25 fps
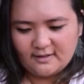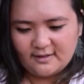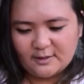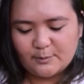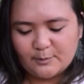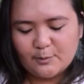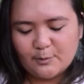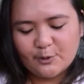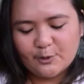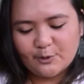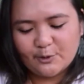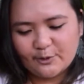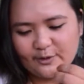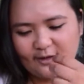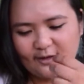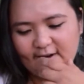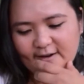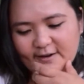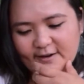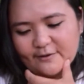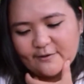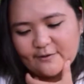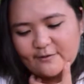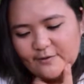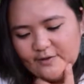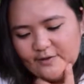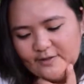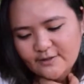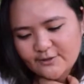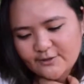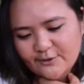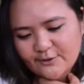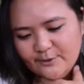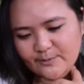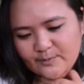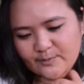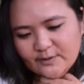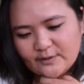It's more creative in
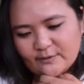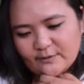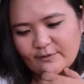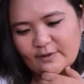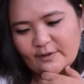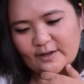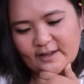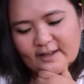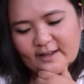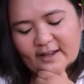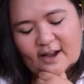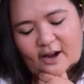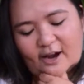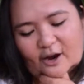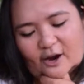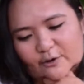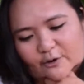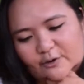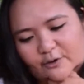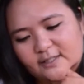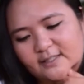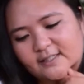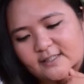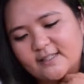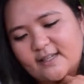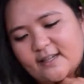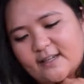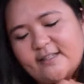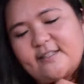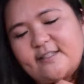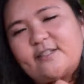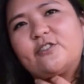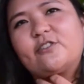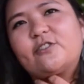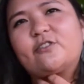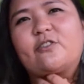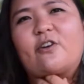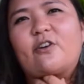terms of like how to
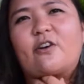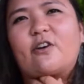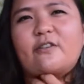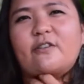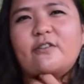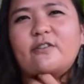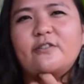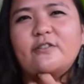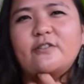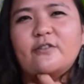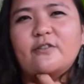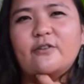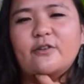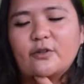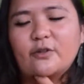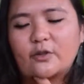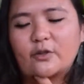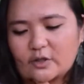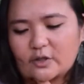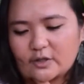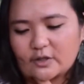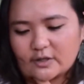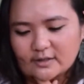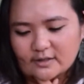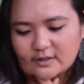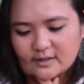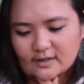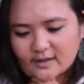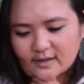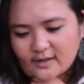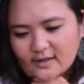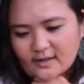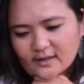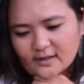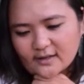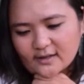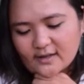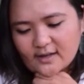test your knowledge or learn,
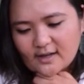like,